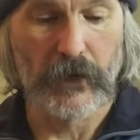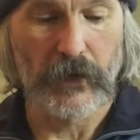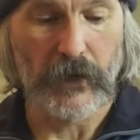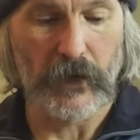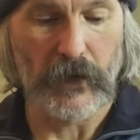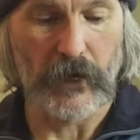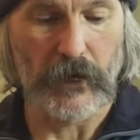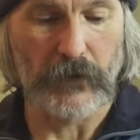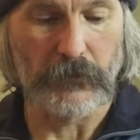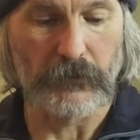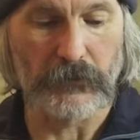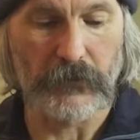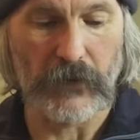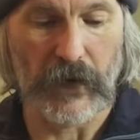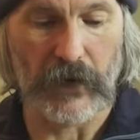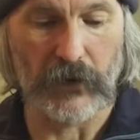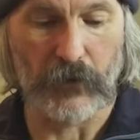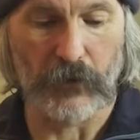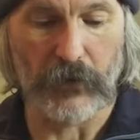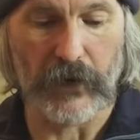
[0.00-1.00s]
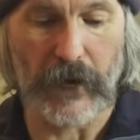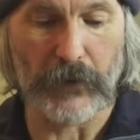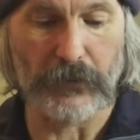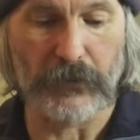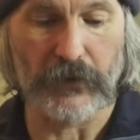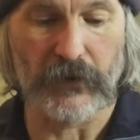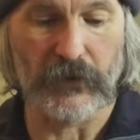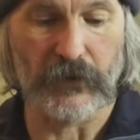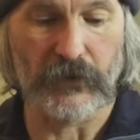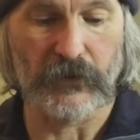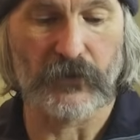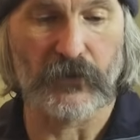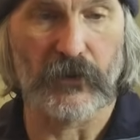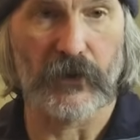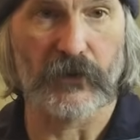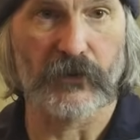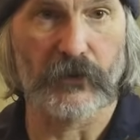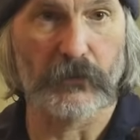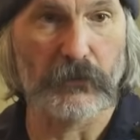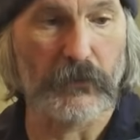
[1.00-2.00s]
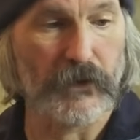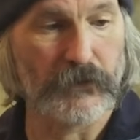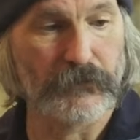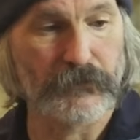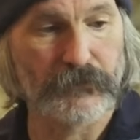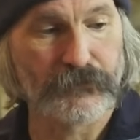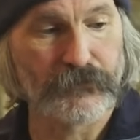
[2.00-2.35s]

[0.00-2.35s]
I don't know what happened to their construction, but